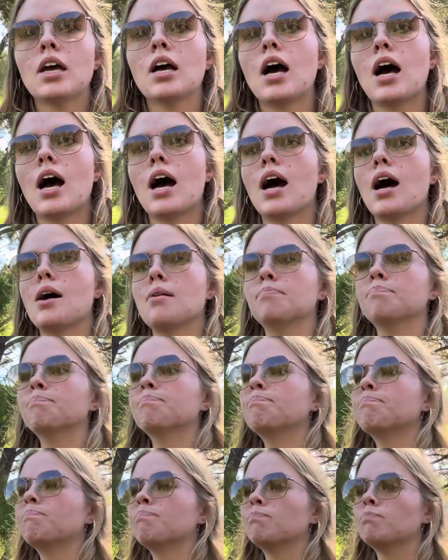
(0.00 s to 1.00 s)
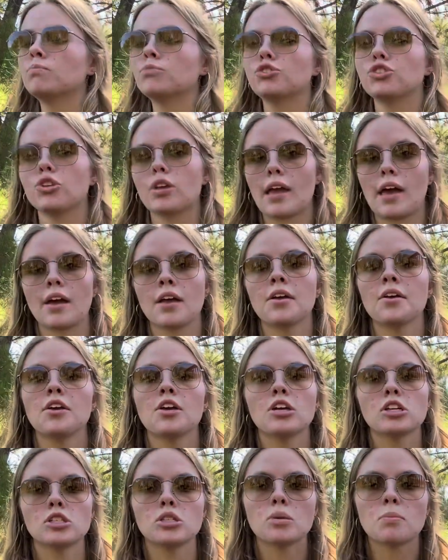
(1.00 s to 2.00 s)
So yeah,
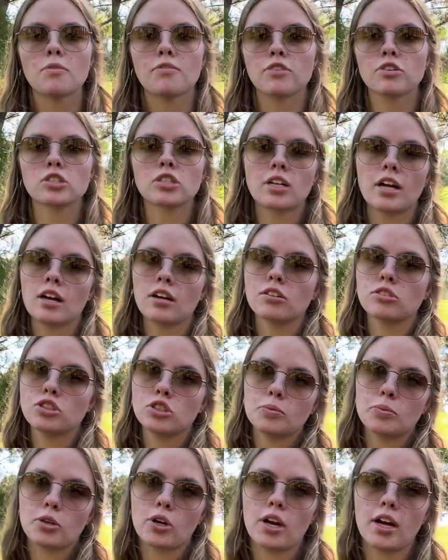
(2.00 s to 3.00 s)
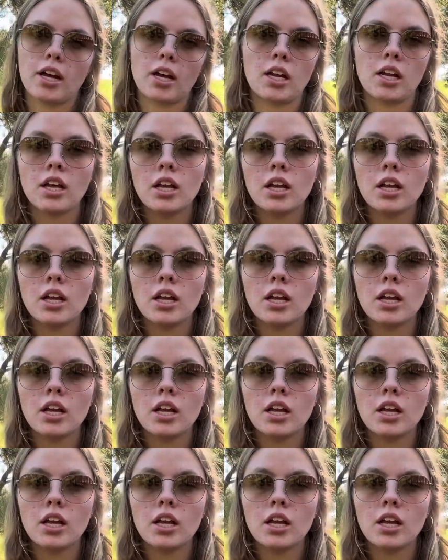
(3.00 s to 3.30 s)
super versatile, super great.